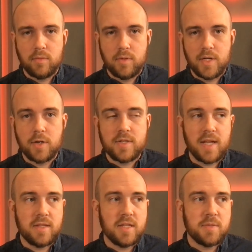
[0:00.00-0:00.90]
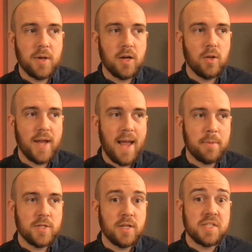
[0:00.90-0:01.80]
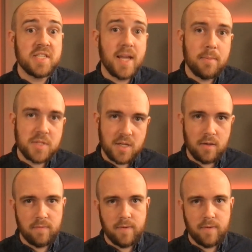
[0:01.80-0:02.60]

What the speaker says: It turns out that this bug only happens on Samsung